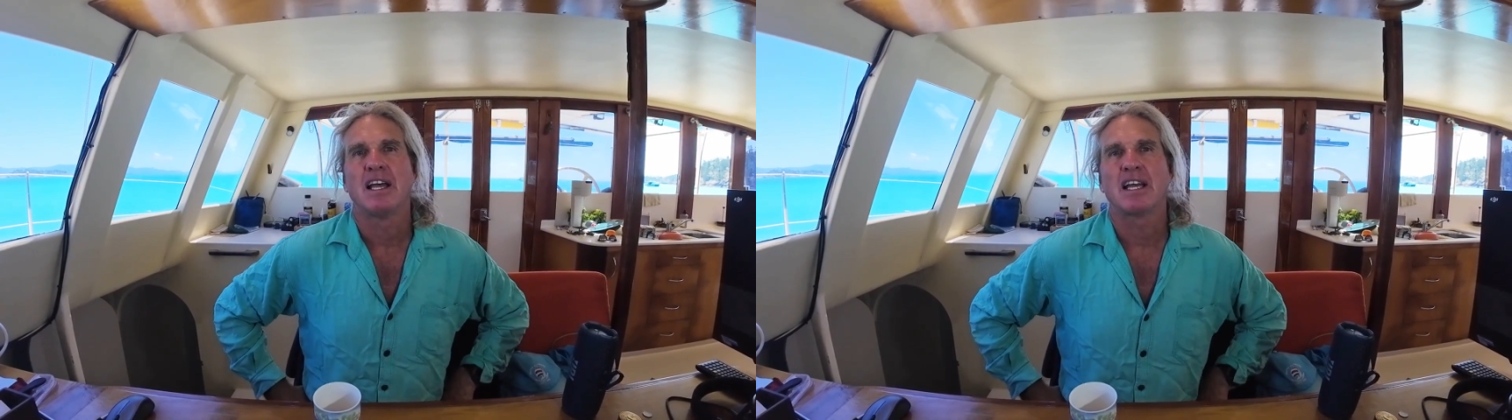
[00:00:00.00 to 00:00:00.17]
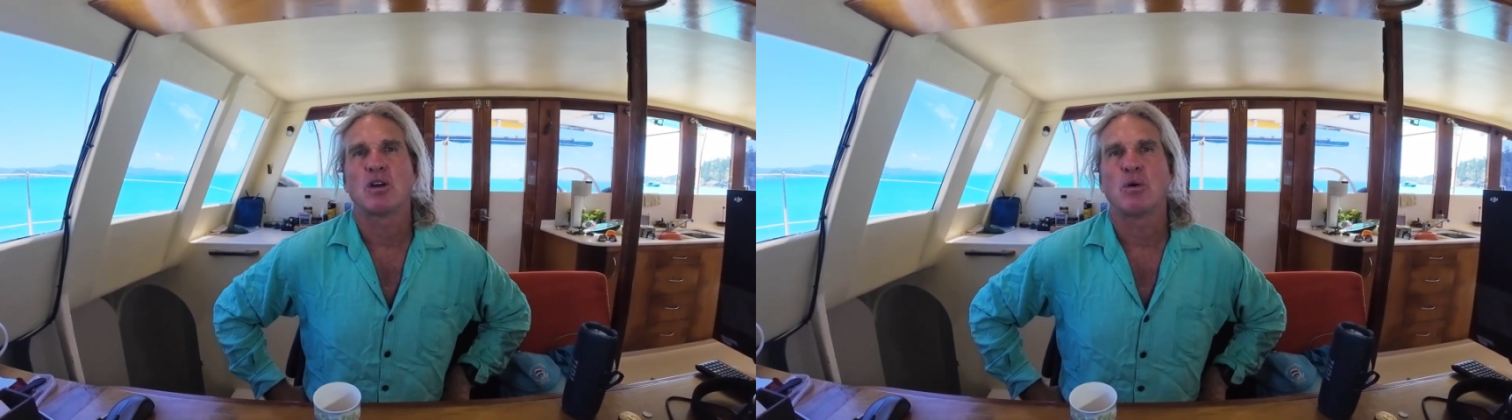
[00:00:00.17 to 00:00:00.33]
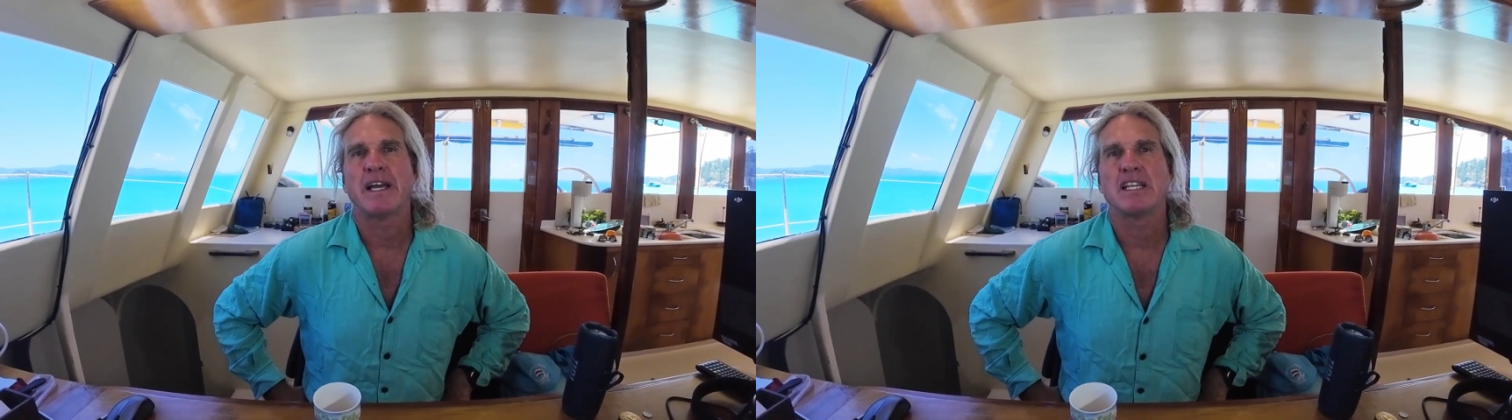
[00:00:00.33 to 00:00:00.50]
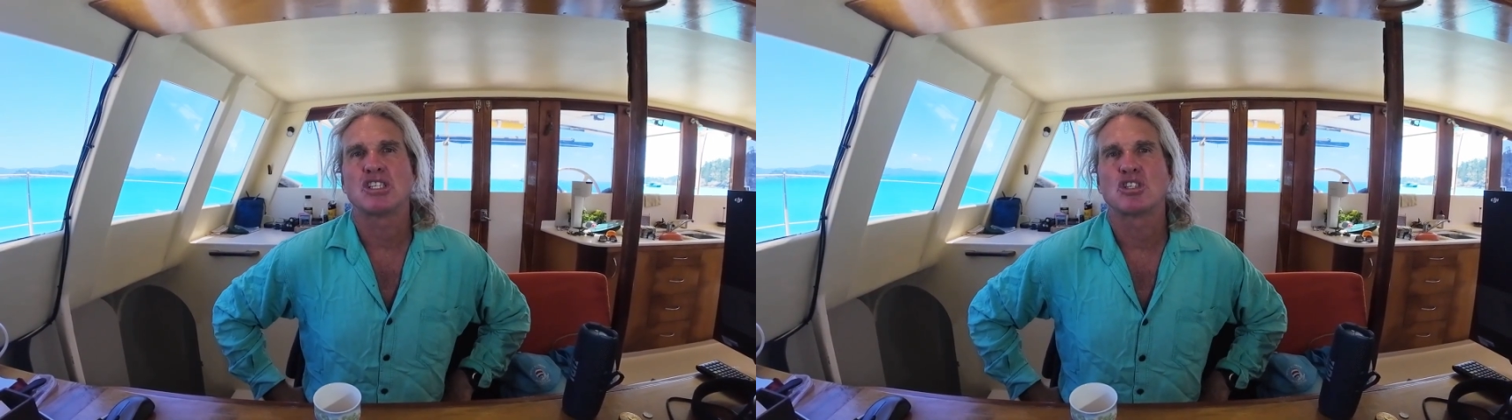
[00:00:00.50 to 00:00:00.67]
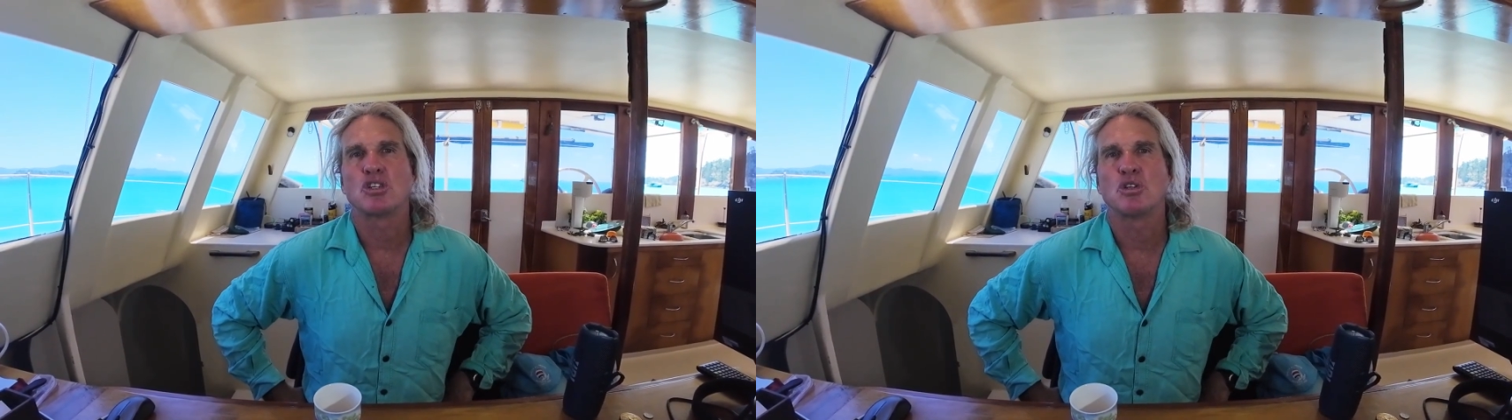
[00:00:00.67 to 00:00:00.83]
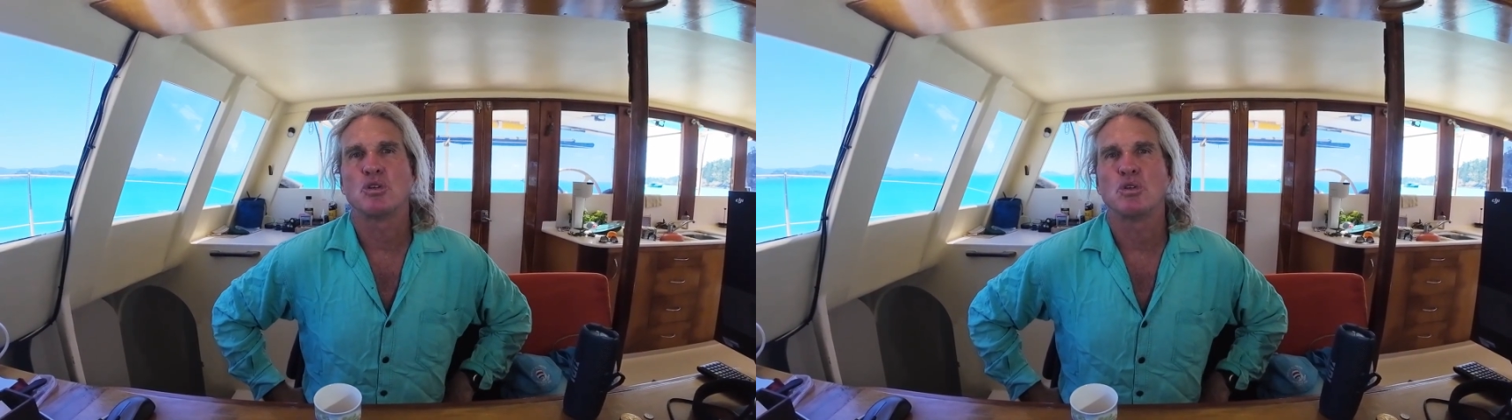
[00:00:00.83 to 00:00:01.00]

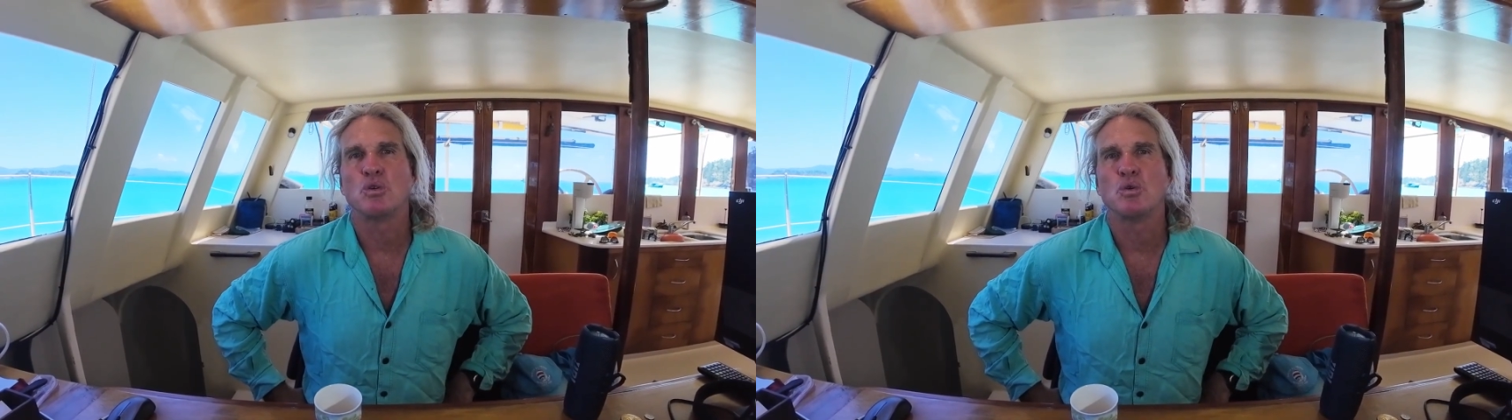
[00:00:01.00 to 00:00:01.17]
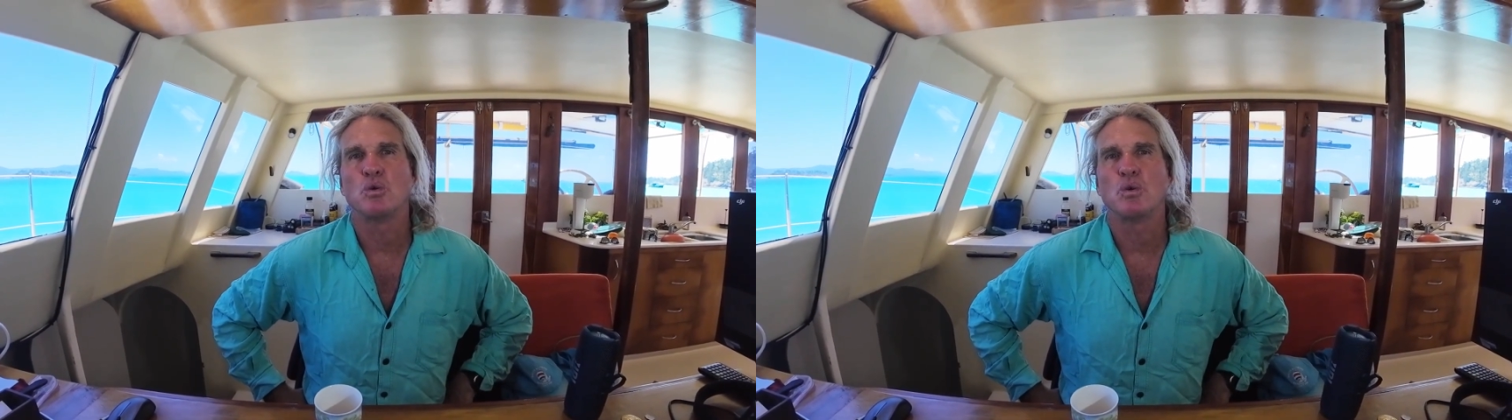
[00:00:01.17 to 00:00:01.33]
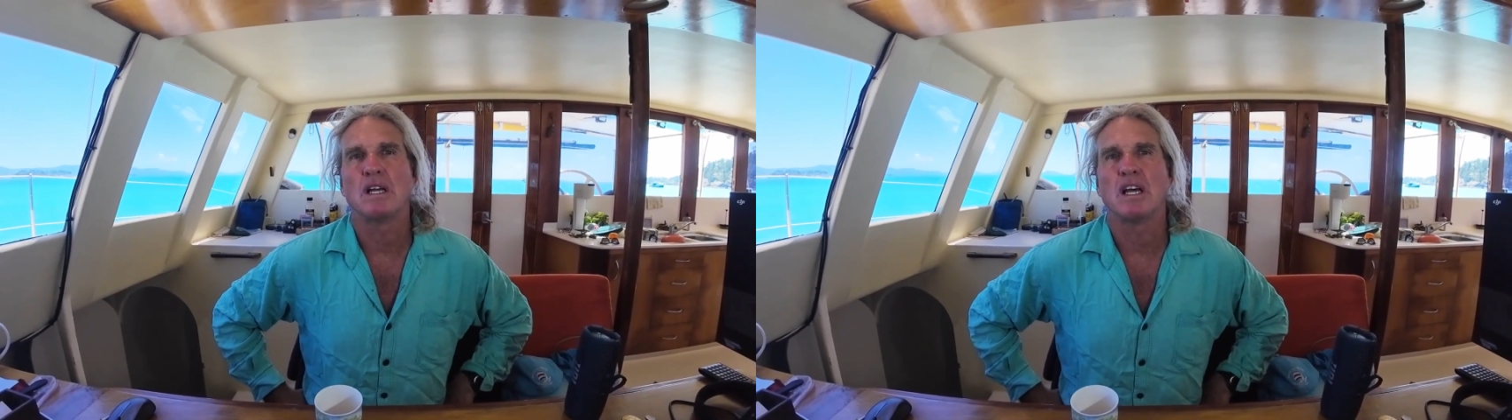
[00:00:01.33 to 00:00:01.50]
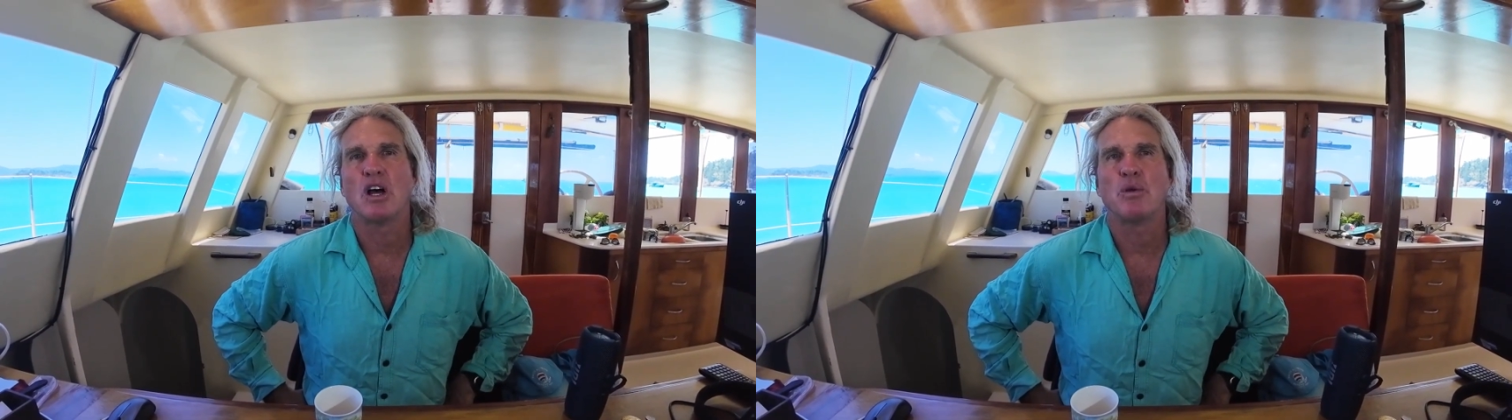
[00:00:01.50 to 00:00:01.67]
equates to